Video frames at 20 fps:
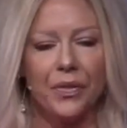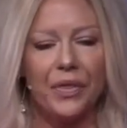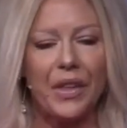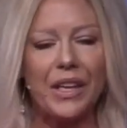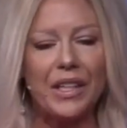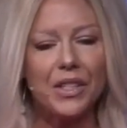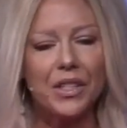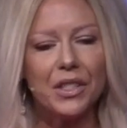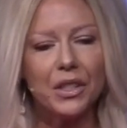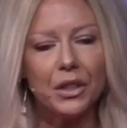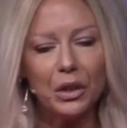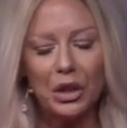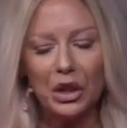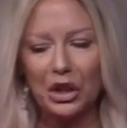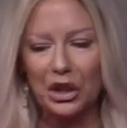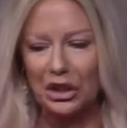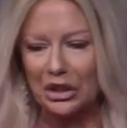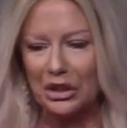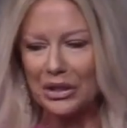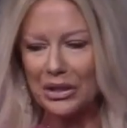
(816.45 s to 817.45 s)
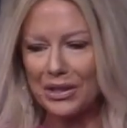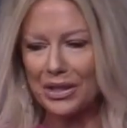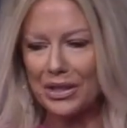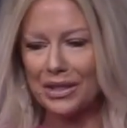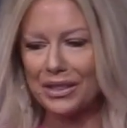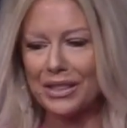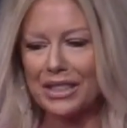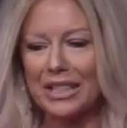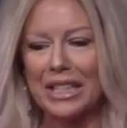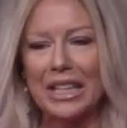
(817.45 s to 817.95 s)
They still
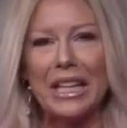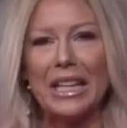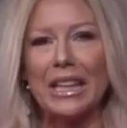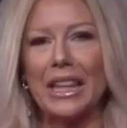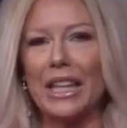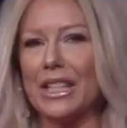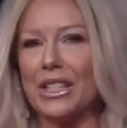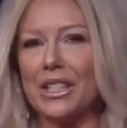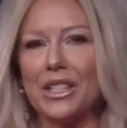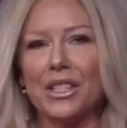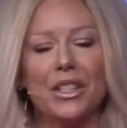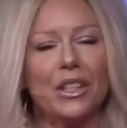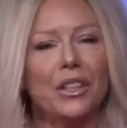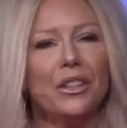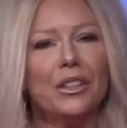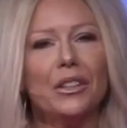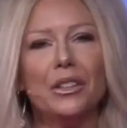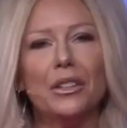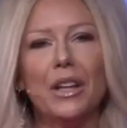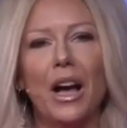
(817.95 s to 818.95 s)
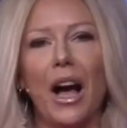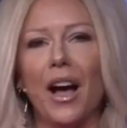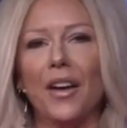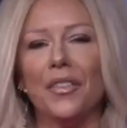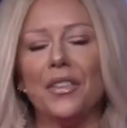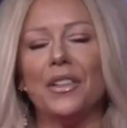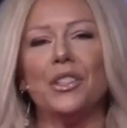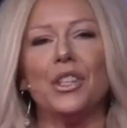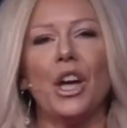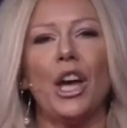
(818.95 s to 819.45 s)
hurt. They still
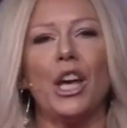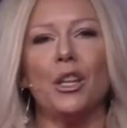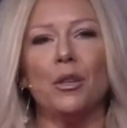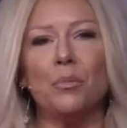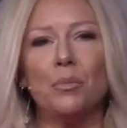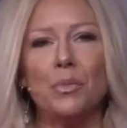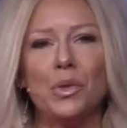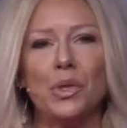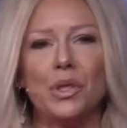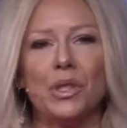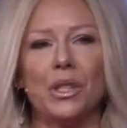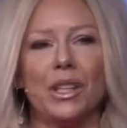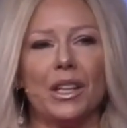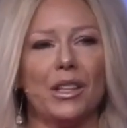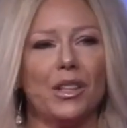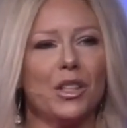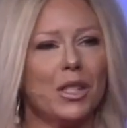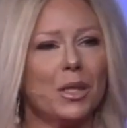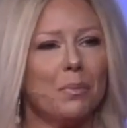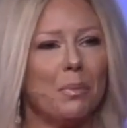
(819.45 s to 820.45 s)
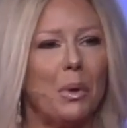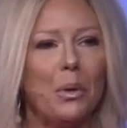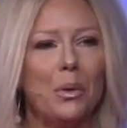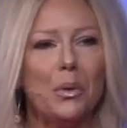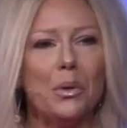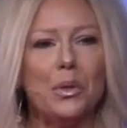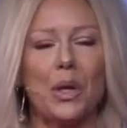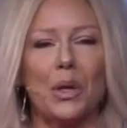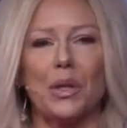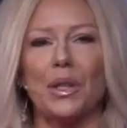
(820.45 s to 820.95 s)
oftentimes
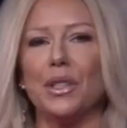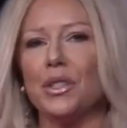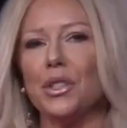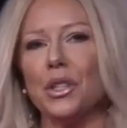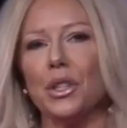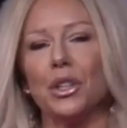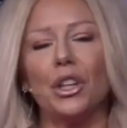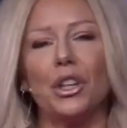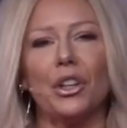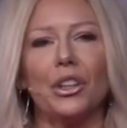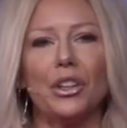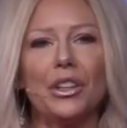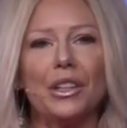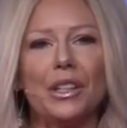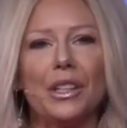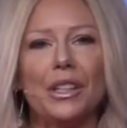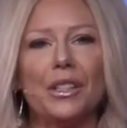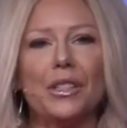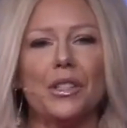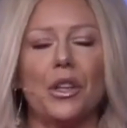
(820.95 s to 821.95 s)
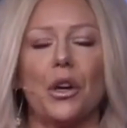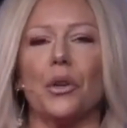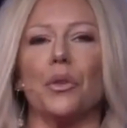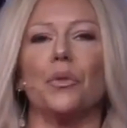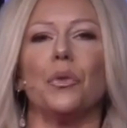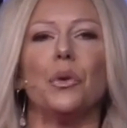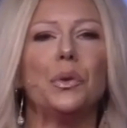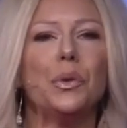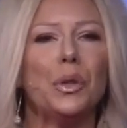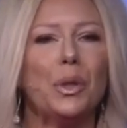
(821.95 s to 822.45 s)
expose our insecurities, our
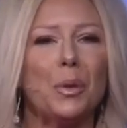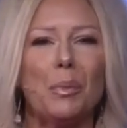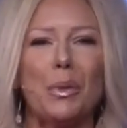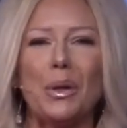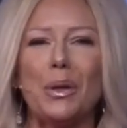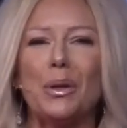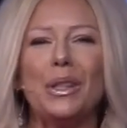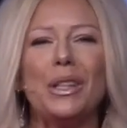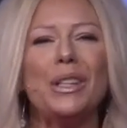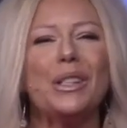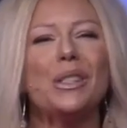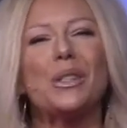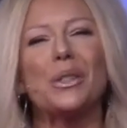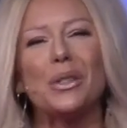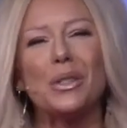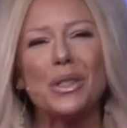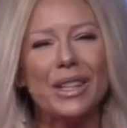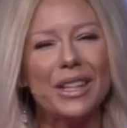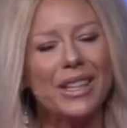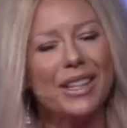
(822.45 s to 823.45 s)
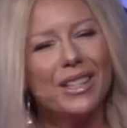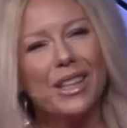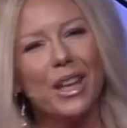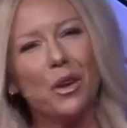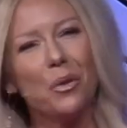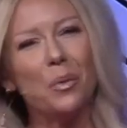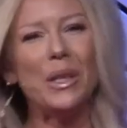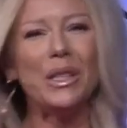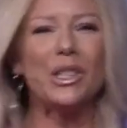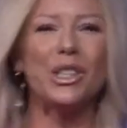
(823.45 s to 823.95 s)
vulnerabilities, those things
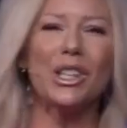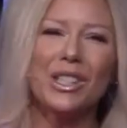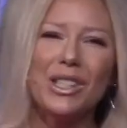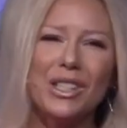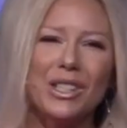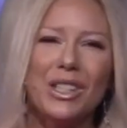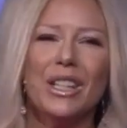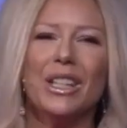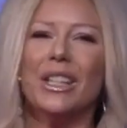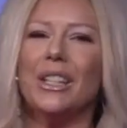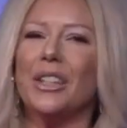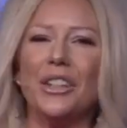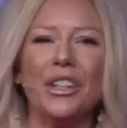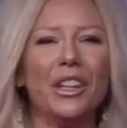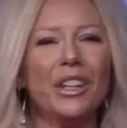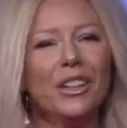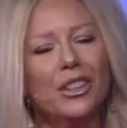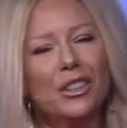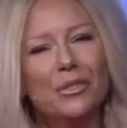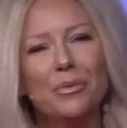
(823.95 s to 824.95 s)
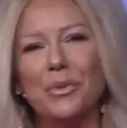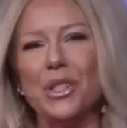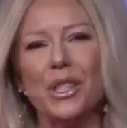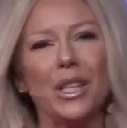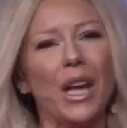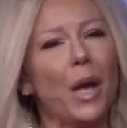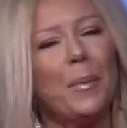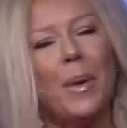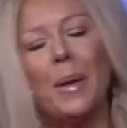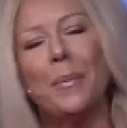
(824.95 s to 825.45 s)
that we just, you know,
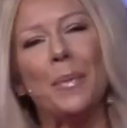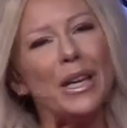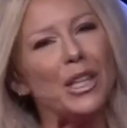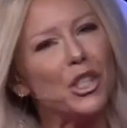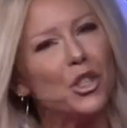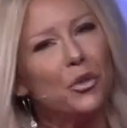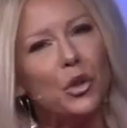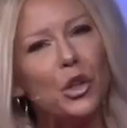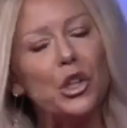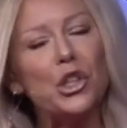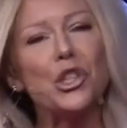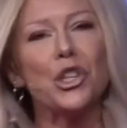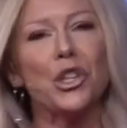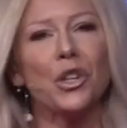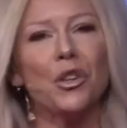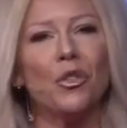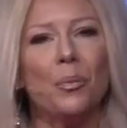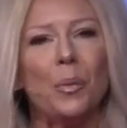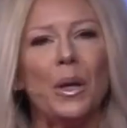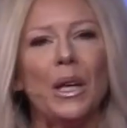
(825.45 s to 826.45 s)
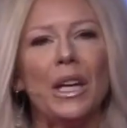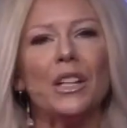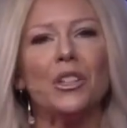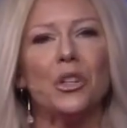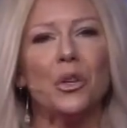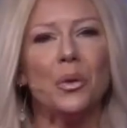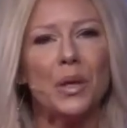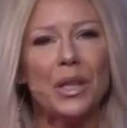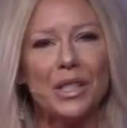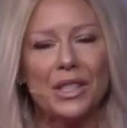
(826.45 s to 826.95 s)
it's not my best version of me. I
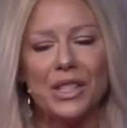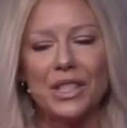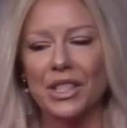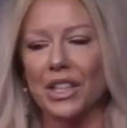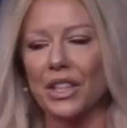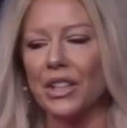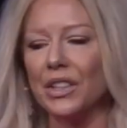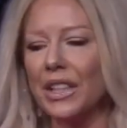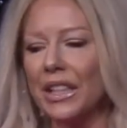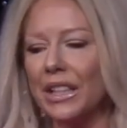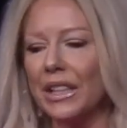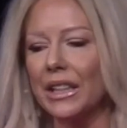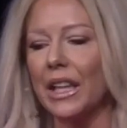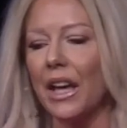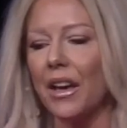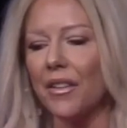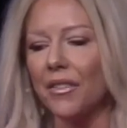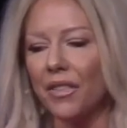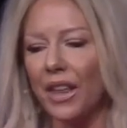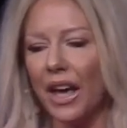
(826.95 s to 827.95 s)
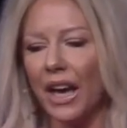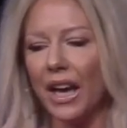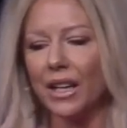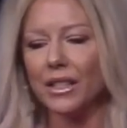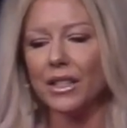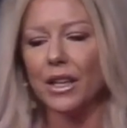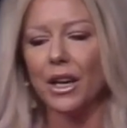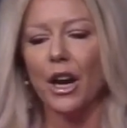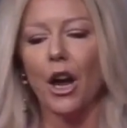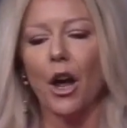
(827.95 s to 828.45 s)
don't necessarily love
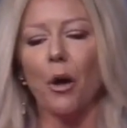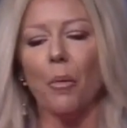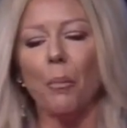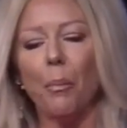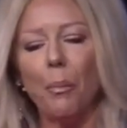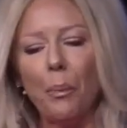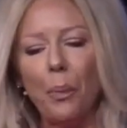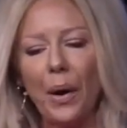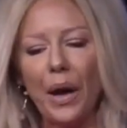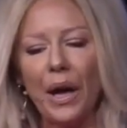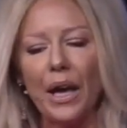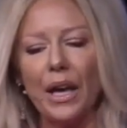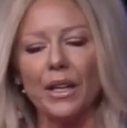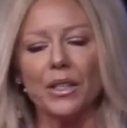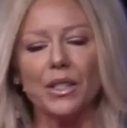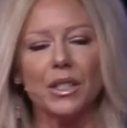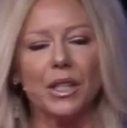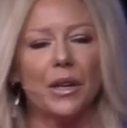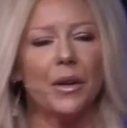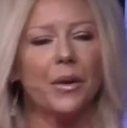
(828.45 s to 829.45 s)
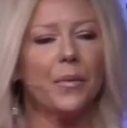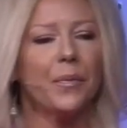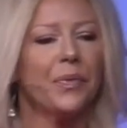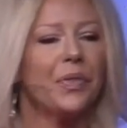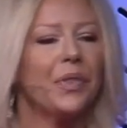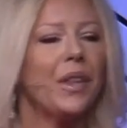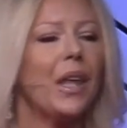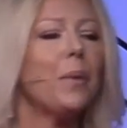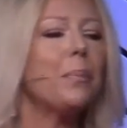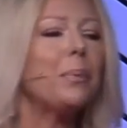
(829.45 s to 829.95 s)
that, but
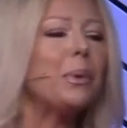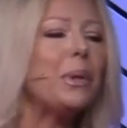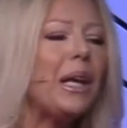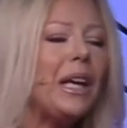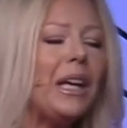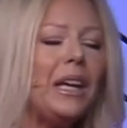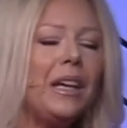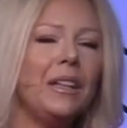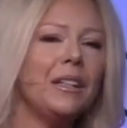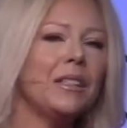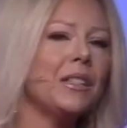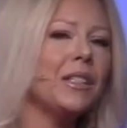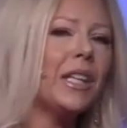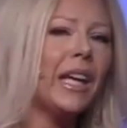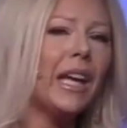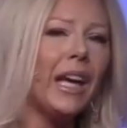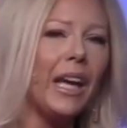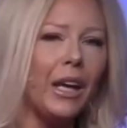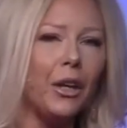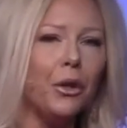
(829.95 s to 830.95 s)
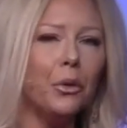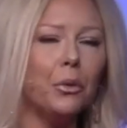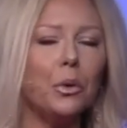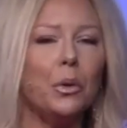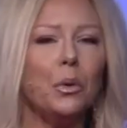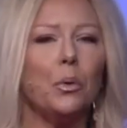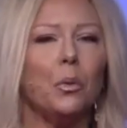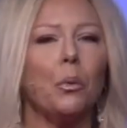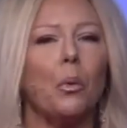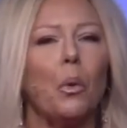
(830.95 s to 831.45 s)
they play an
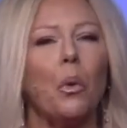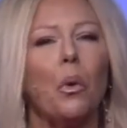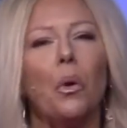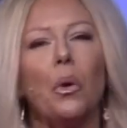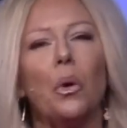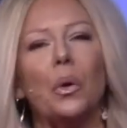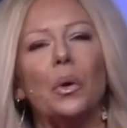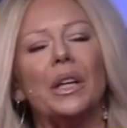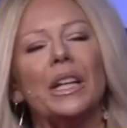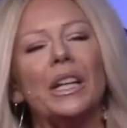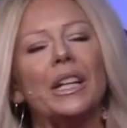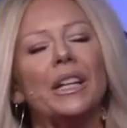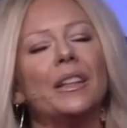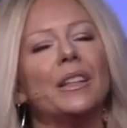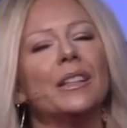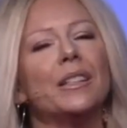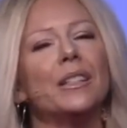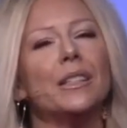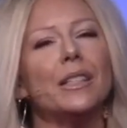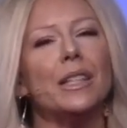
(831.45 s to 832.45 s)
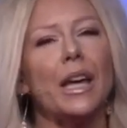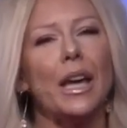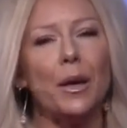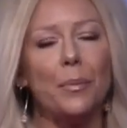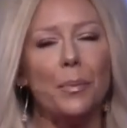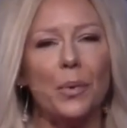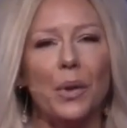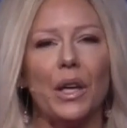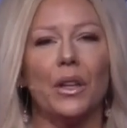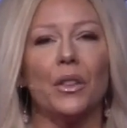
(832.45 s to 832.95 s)
integral role in the
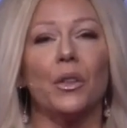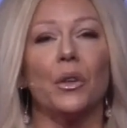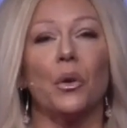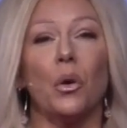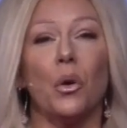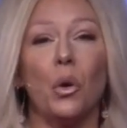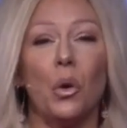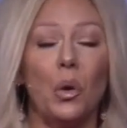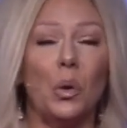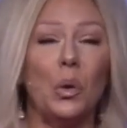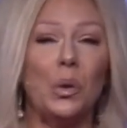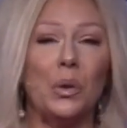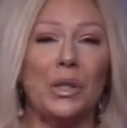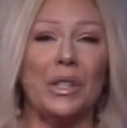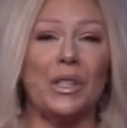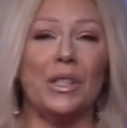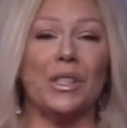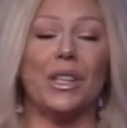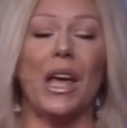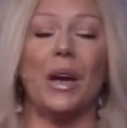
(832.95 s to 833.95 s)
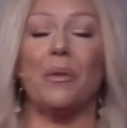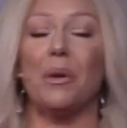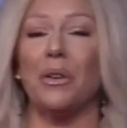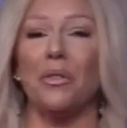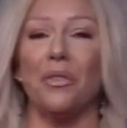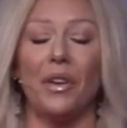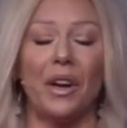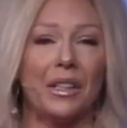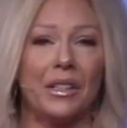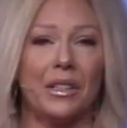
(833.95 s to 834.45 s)
depth and the wholeness that we
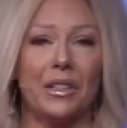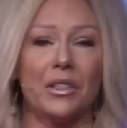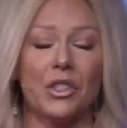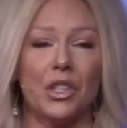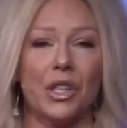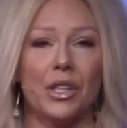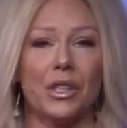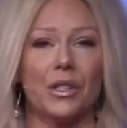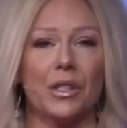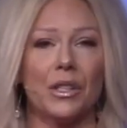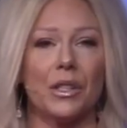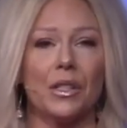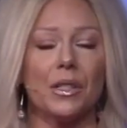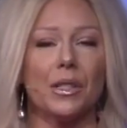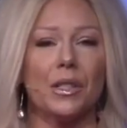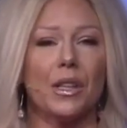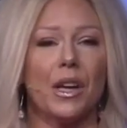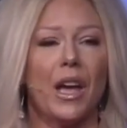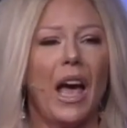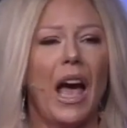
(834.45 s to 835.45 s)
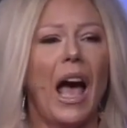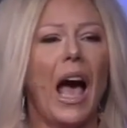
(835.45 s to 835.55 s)
find in Jesus.